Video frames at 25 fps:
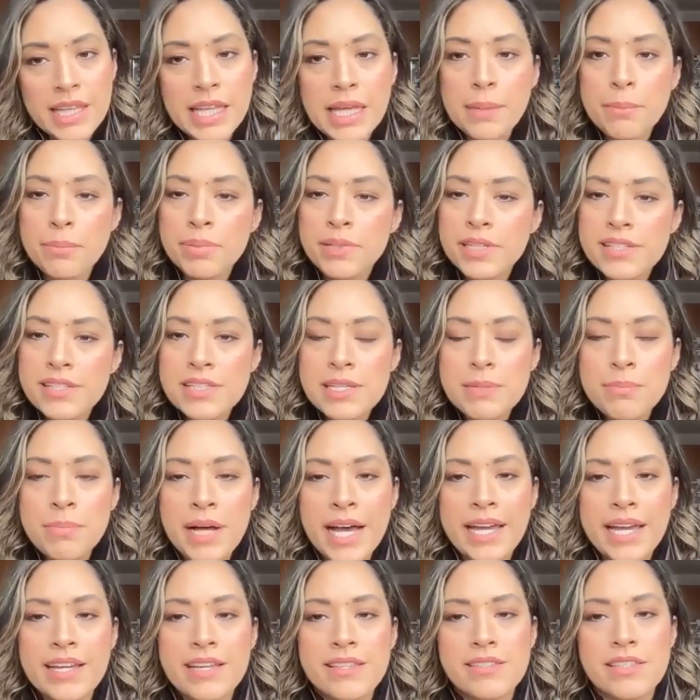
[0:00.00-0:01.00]
Implicit
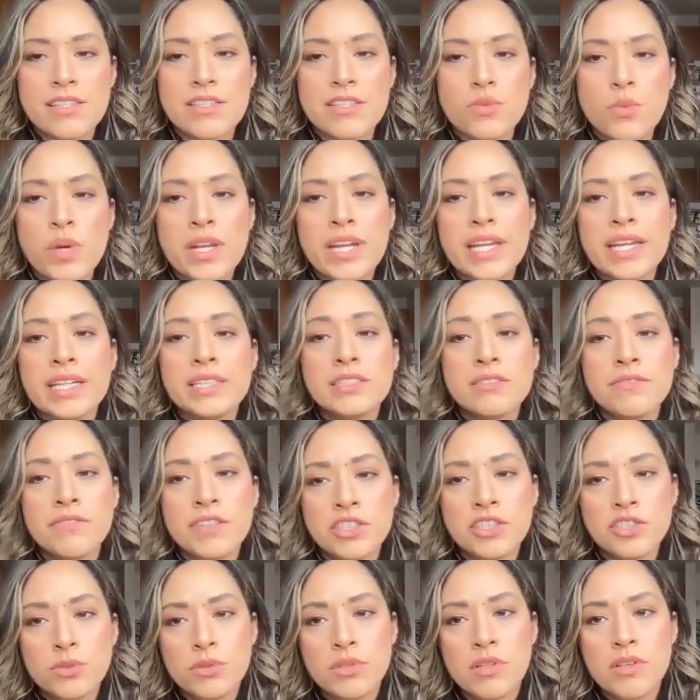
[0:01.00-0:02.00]
bias is when
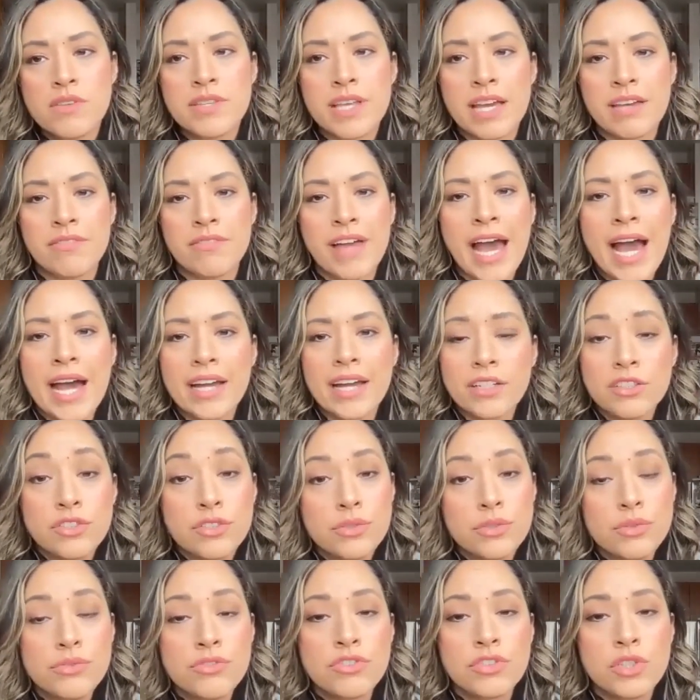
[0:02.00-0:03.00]
individuals have
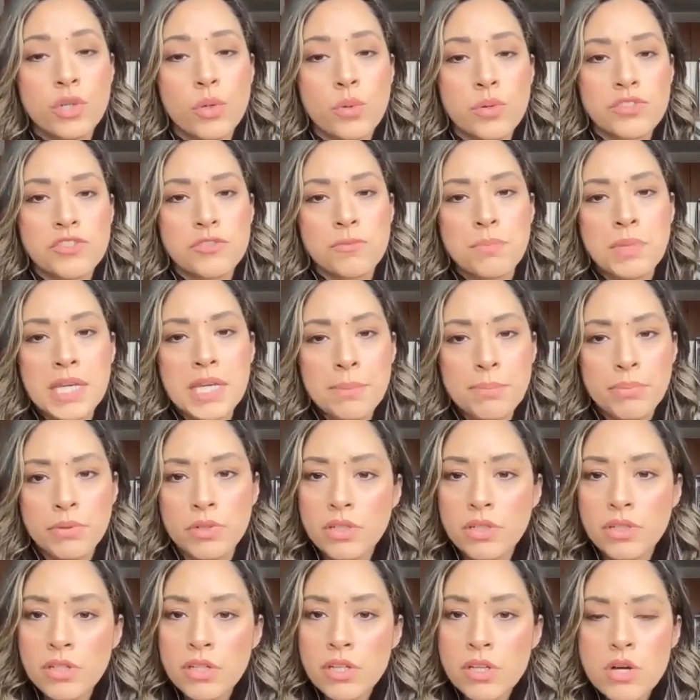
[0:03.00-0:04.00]
attitudes towards
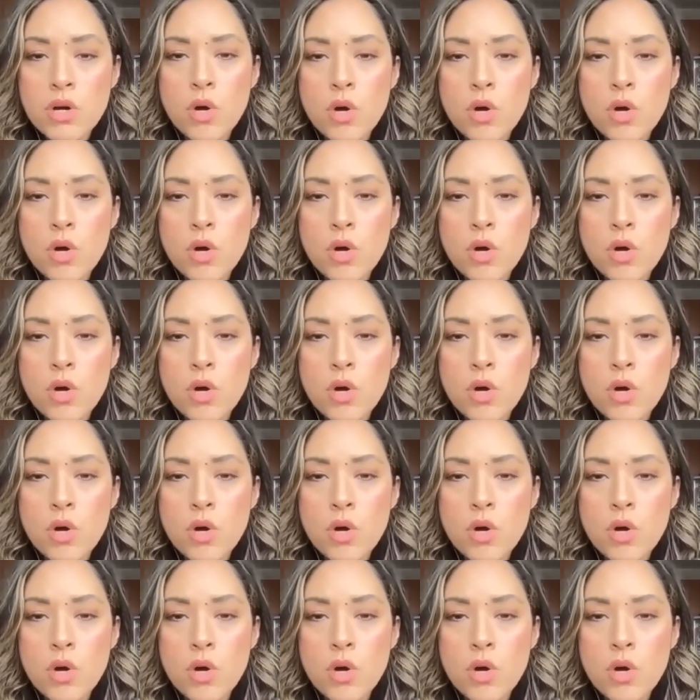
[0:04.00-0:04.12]
people